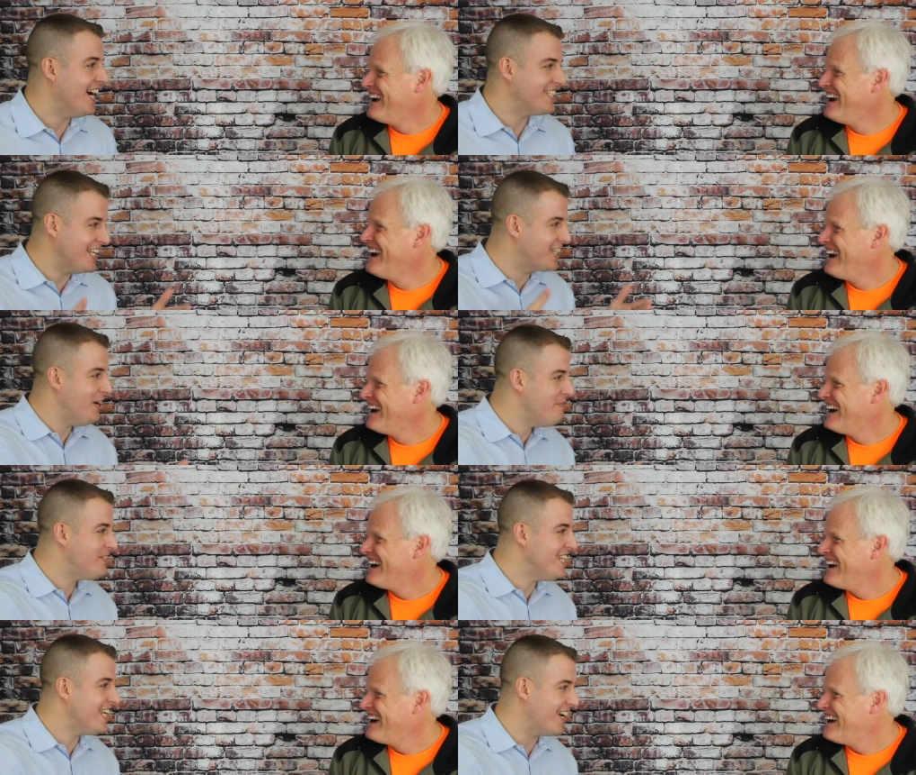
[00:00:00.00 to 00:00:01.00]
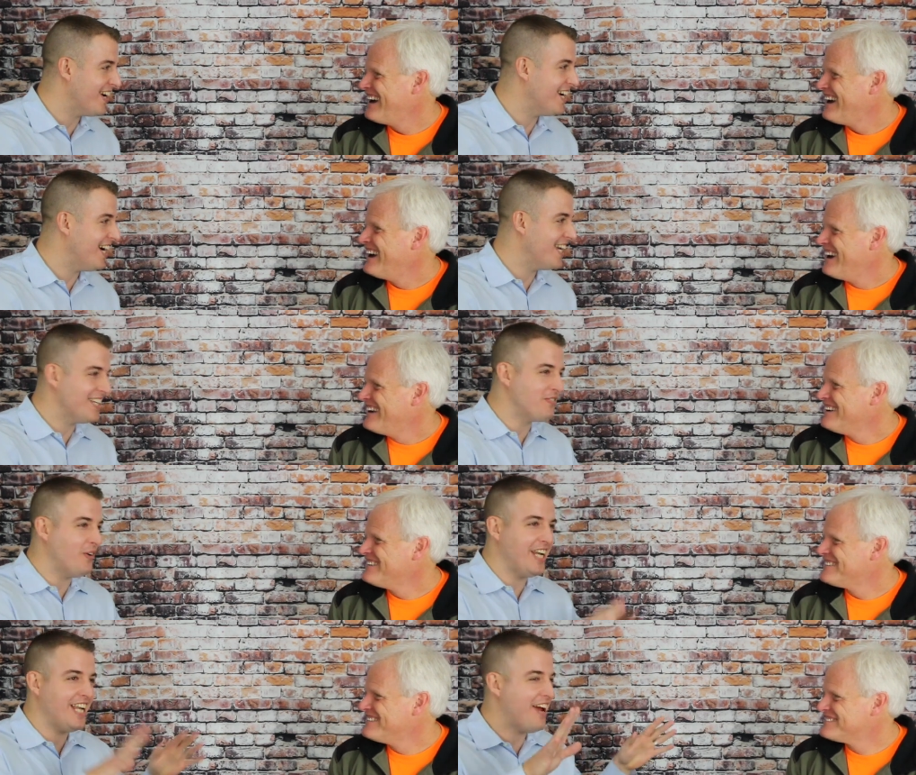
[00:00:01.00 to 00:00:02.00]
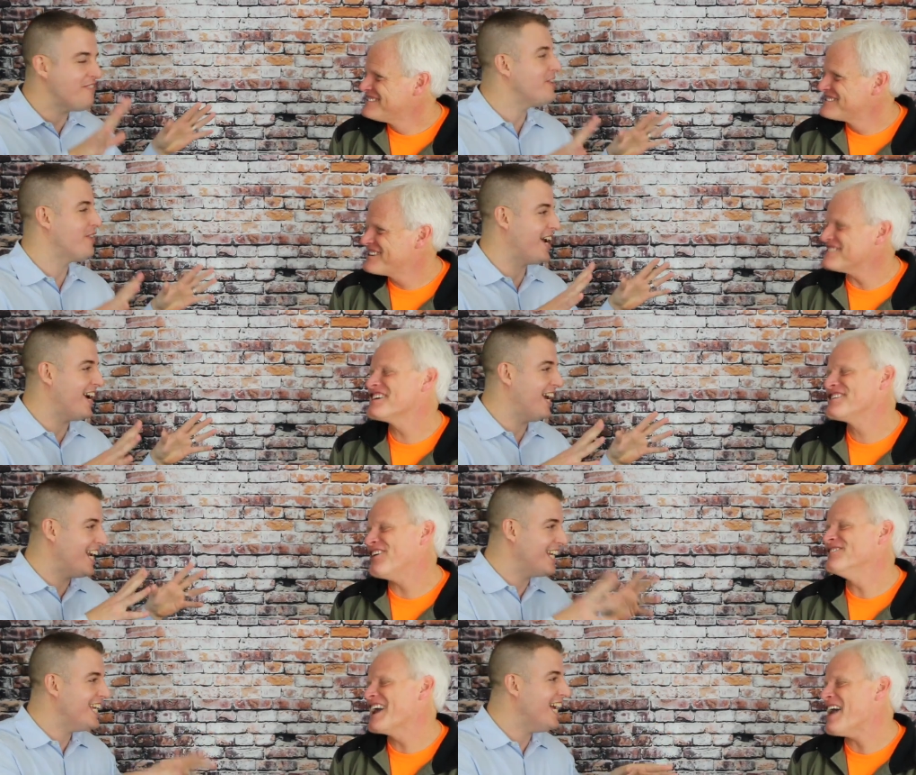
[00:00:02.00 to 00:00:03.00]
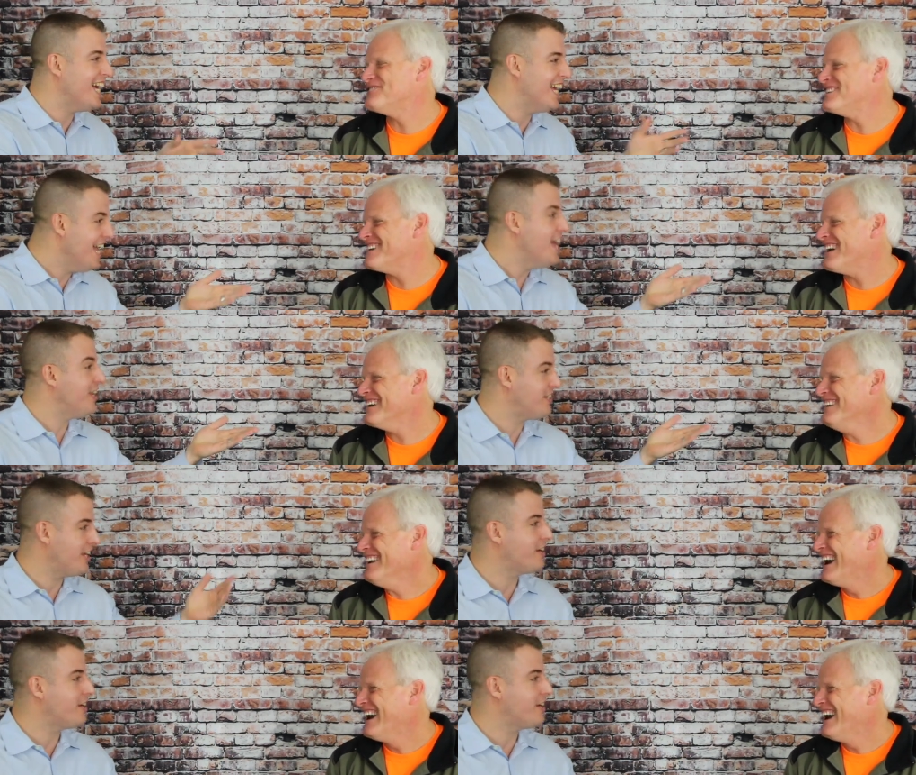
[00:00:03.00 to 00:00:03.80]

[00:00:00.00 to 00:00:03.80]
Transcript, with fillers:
Speaker 1: I said, he comes in here. He's wanted
Speaker 2: everywhere. Because they call me yeah. Happy Dan. They say,